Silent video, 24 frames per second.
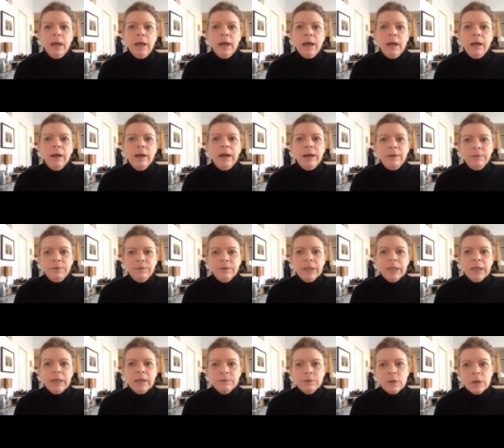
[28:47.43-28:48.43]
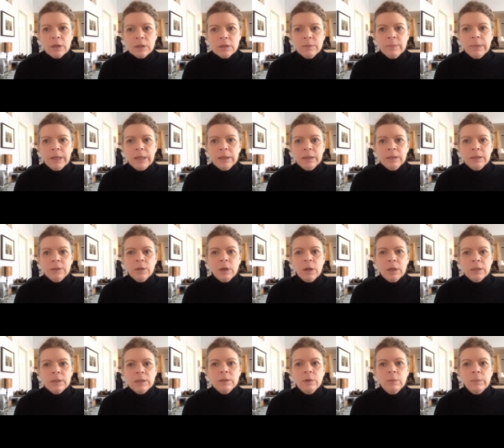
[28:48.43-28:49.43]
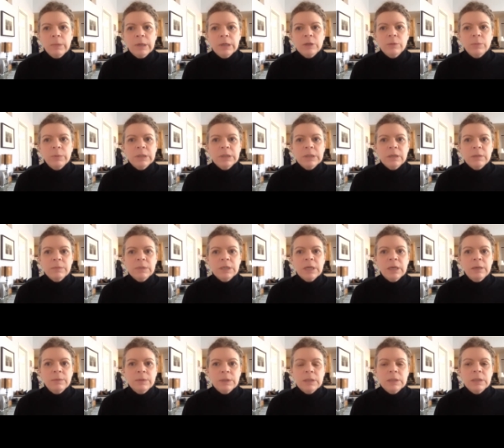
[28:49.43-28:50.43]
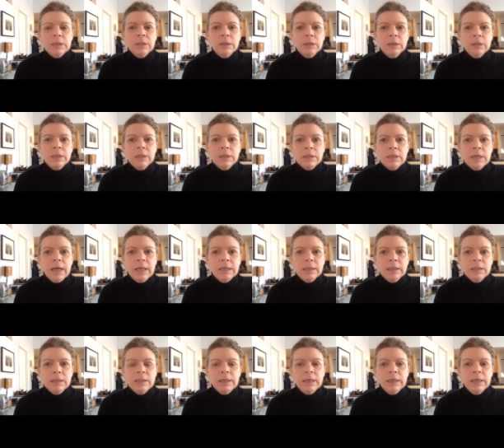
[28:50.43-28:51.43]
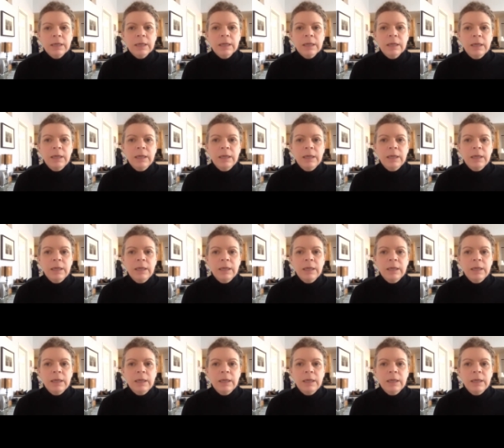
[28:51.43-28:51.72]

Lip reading: I feel like I've talked about it and taught it so much, but sometimes it still does not stick.